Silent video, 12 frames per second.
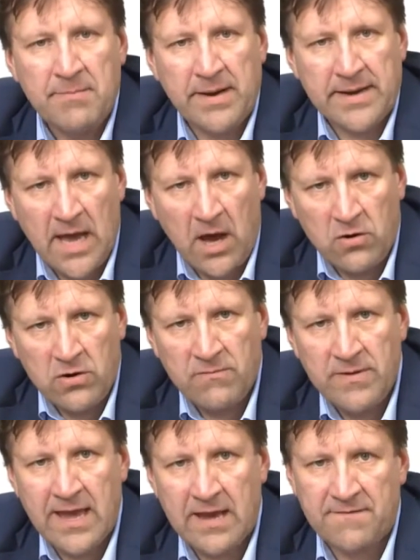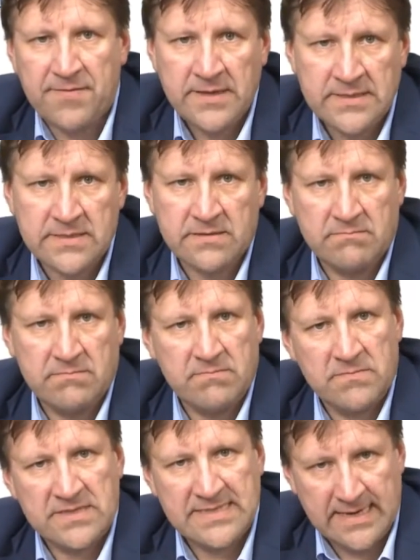But now we have these
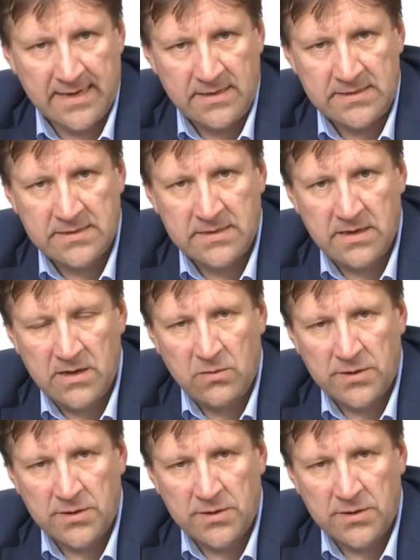signals